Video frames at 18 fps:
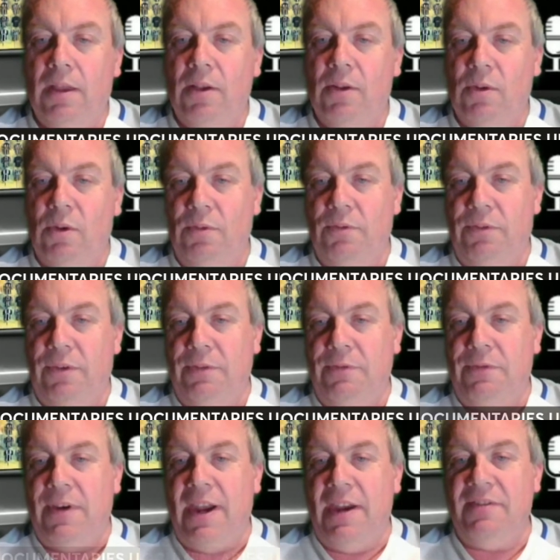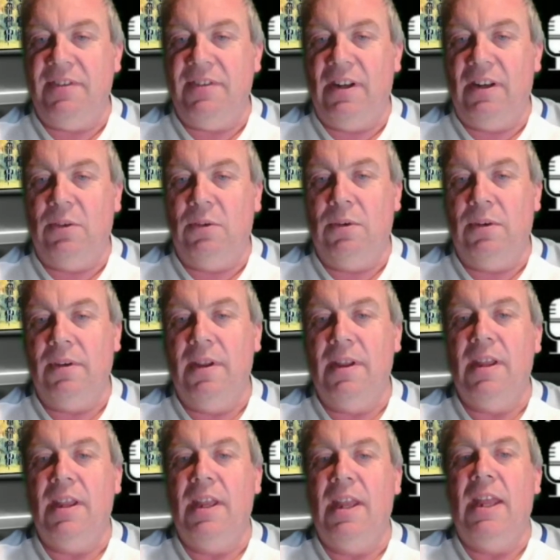Going for a 5-0 low.
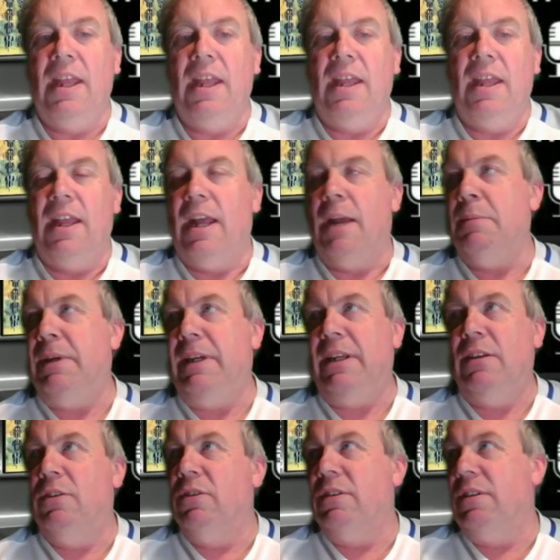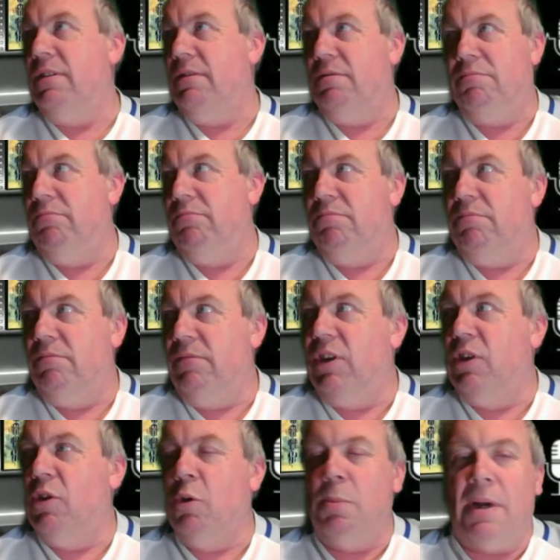I mean, look,
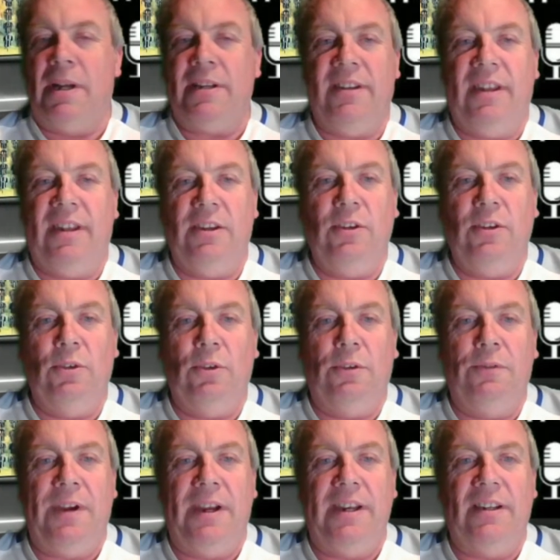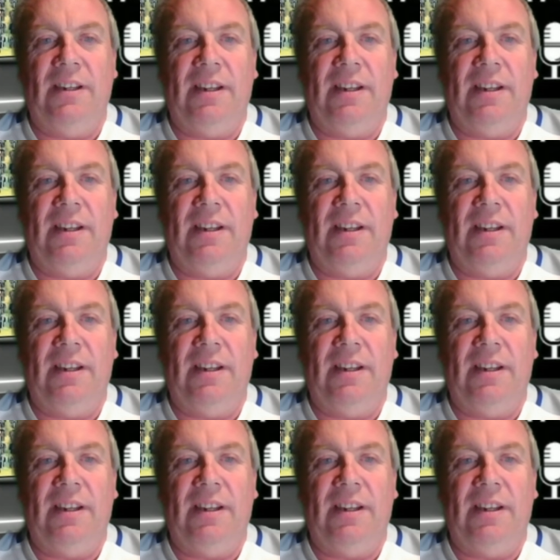you go back to that Euro final